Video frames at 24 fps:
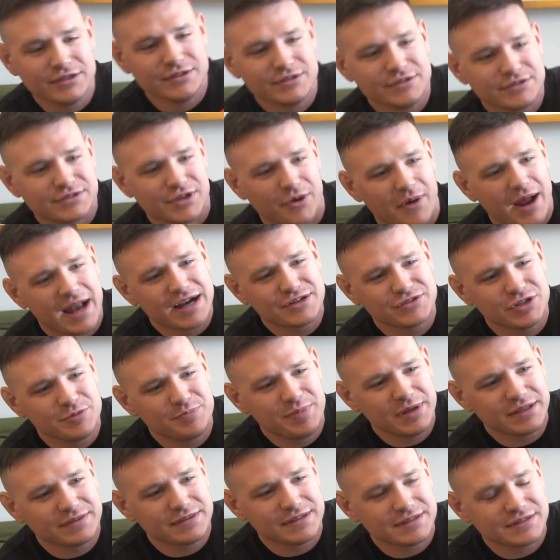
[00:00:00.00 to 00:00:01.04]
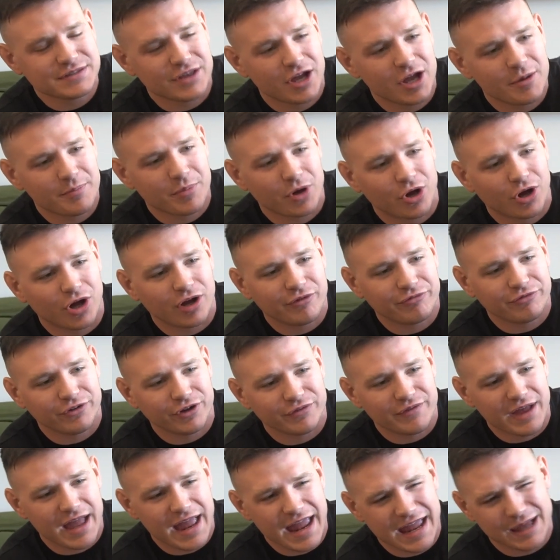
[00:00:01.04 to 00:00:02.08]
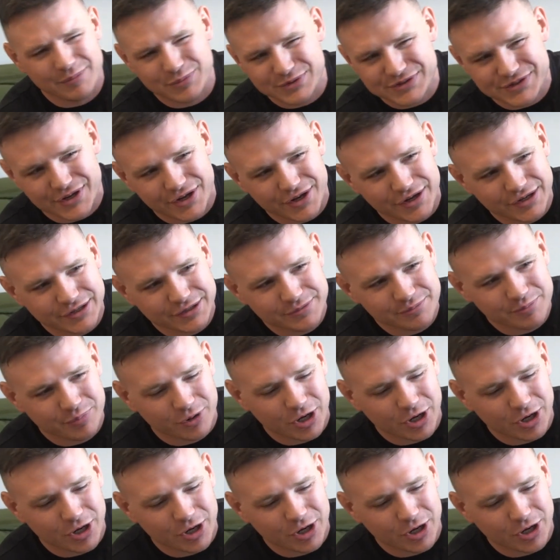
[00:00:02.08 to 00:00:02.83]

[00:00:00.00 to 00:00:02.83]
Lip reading: So I actually picked these up off of Amazon